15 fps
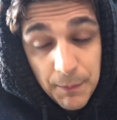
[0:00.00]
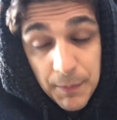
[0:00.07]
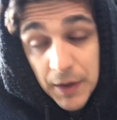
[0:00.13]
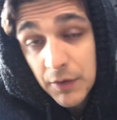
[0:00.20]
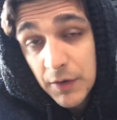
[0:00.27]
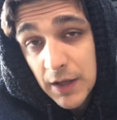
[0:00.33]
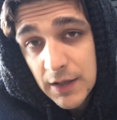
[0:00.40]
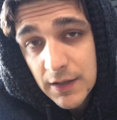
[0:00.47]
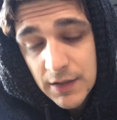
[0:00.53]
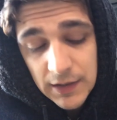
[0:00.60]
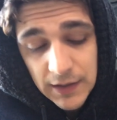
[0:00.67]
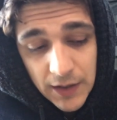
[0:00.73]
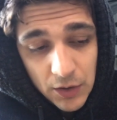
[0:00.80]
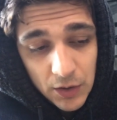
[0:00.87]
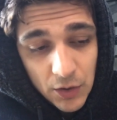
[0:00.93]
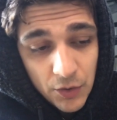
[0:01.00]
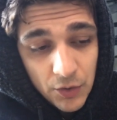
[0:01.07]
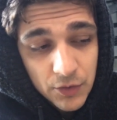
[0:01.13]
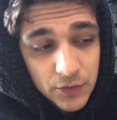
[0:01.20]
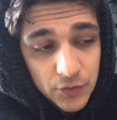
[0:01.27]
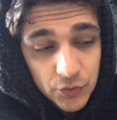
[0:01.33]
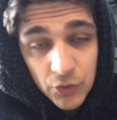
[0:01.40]
period, let
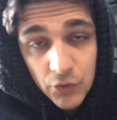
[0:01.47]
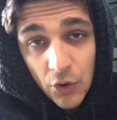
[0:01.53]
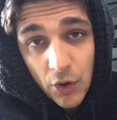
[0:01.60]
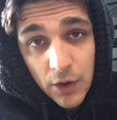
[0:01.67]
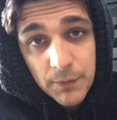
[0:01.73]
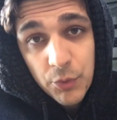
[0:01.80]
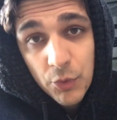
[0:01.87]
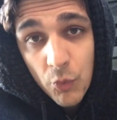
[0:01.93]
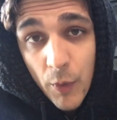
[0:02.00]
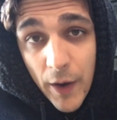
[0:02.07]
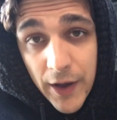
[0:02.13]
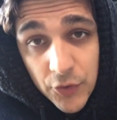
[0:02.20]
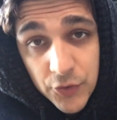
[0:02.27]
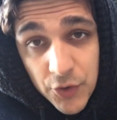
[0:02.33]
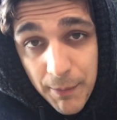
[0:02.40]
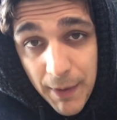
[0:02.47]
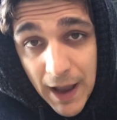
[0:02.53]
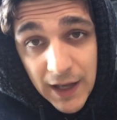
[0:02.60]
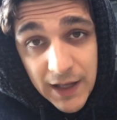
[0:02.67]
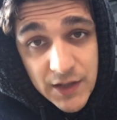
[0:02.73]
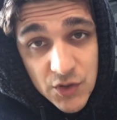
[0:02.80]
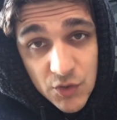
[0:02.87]
alone to go and put weight on your
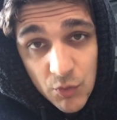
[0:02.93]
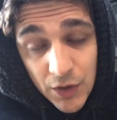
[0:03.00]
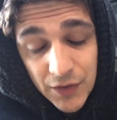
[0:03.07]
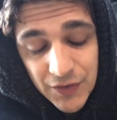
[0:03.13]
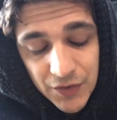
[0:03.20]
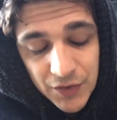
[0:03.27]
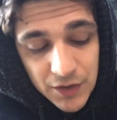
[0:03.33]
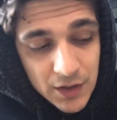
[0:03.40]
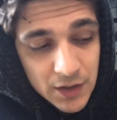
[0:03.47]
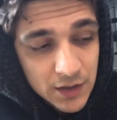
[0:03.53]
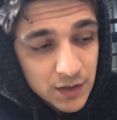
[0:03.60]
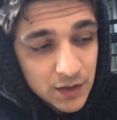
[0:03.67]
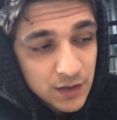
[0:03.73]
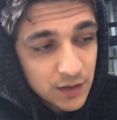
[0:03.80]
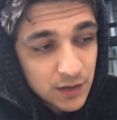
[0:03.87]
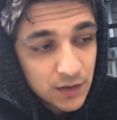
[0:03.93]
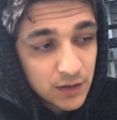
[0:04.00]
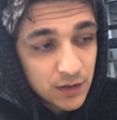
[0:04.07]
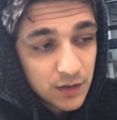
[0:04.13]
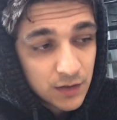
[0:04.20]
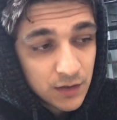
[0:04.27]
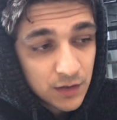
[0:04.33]
back and squat
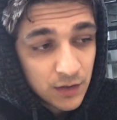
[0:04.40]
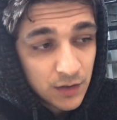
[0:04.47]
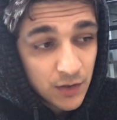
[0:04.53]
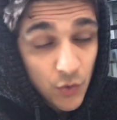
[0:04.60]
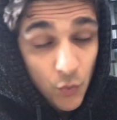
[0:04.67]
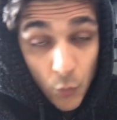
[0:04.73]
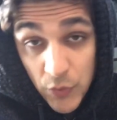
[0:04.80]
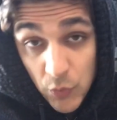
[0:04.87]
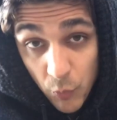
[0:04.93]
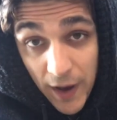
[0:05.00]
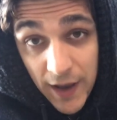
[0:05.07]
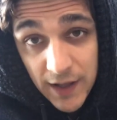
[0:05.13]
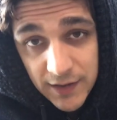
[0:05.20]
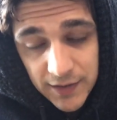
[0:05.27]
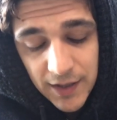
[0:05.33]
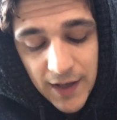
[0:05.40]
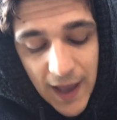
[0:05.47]
with weight